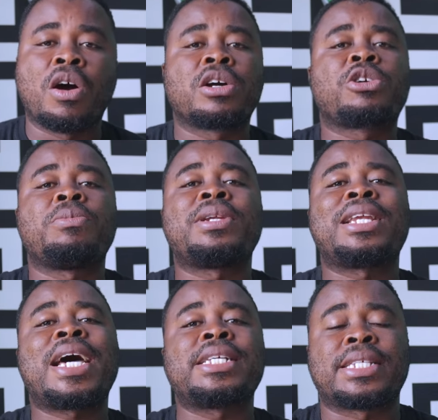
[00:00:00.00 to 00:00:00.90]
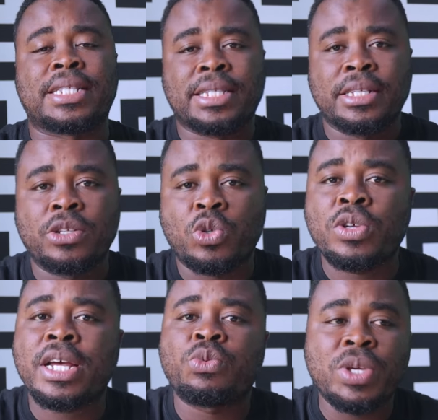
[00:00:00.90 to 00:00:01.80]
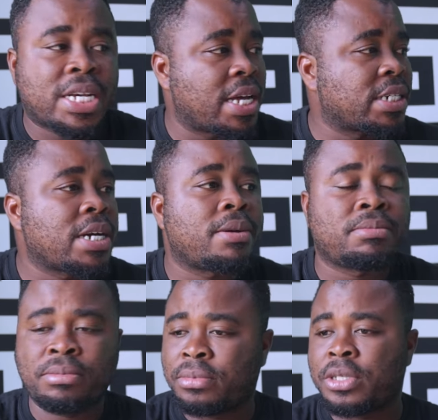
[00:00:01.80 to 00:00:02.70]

uncriminalize it so that we can come,